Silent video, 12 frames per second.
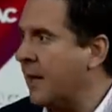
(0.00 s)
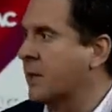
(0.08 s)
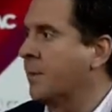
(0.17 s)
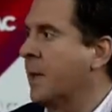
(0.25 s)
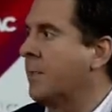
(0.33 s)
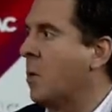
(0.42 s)

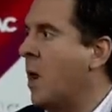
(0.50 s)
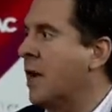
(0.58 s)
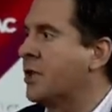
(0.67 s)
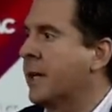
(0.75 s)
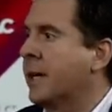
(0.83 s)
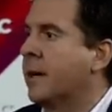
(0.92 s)
people
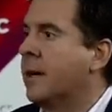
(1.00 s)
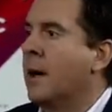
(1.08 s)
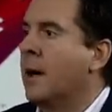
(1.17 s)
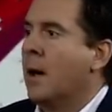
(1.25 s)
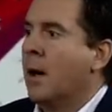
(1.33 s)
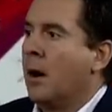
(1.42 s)
watching it.
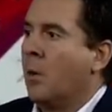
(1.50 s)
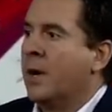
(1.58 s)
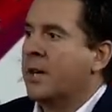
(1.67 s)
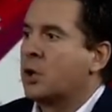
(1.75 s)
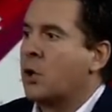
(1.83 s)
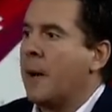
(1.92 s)
When
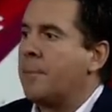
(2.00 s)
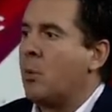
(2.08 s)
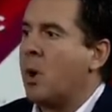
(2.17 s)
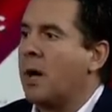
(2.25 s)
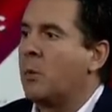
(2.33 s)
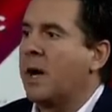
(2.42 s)
Trump
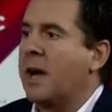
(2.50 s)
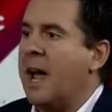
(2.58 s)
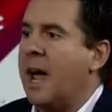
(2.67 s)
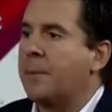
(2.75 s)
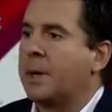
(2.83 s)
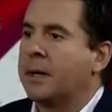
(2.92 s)
won, what
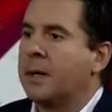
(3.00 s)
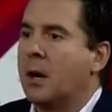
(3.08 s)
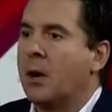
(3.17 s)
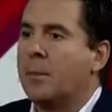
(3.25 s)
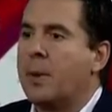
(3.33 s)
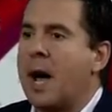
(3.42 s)
happened?
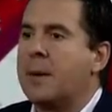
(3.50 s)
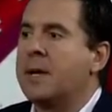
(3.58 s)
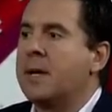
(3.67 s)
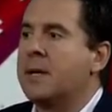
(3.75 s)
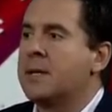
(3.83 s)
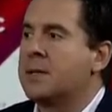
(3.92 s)
Obama
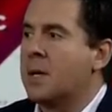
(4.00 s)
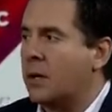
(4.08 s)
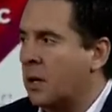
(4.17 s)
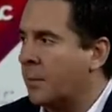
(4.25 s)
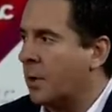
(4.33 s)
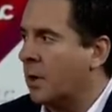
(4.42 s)
and
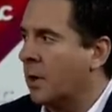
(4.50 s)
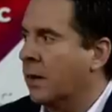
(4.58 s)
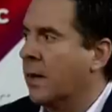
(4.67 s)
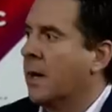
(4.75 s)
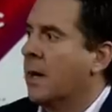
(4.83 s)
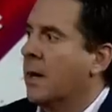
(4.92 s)
Zuckerberg
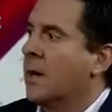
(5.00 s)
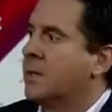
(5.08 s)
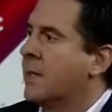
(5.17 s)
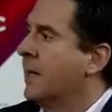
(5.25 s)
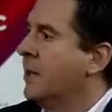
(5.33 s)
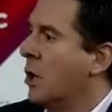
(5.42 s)

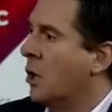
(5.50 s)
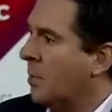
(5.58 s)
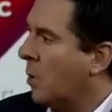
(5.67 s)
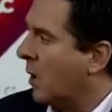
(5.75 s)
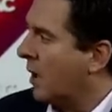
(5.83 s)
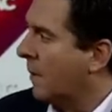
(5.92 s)
said no
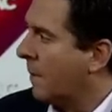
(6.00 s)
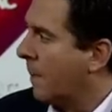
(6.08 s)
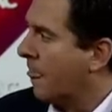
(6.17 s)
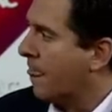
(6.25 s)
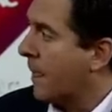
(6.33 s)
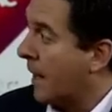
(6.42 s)
more.
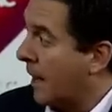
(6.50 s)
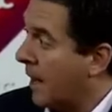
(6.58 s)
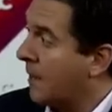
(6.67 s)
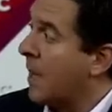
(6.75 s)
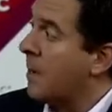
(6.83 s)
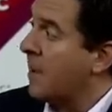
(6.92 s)
And
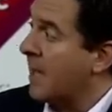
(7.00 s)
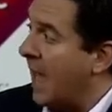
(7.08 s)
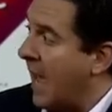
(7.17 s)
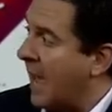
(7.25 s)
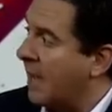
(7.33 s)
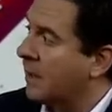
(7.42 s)
they
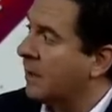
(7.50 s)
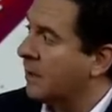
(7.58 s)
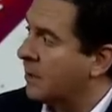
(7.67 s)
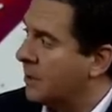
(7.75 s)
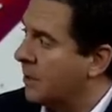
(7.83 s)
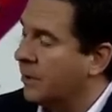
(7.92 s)
began
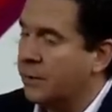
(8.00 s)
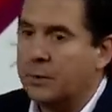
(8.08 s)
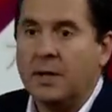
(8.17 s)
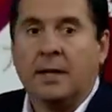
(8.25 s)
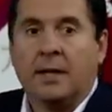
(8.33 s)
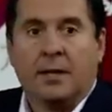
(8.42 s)
to
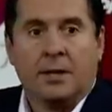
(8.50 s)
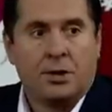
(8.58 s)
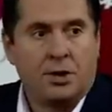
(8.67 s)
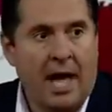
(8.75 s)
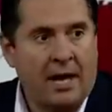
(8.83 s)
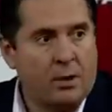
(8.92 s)

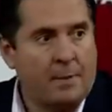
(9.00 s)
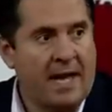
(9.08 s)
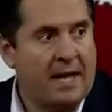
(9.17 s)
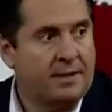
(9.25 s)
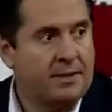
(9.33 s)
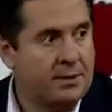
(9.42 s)
shadow
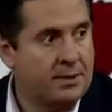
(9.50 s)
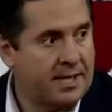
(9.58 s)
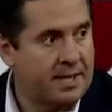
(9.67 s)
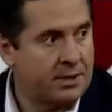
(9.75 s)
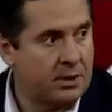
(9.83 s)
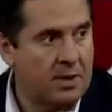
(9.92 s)
ban, to
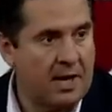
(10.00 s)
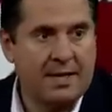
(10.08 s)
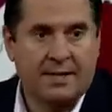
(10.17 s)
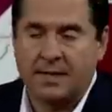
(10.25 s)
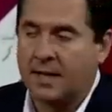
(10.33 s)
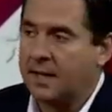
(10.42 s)
censor us,
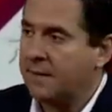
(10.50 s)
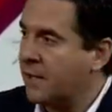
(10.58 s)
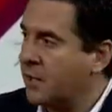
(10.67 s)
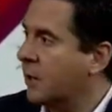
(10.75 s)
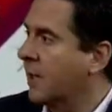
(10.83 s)
and eventually they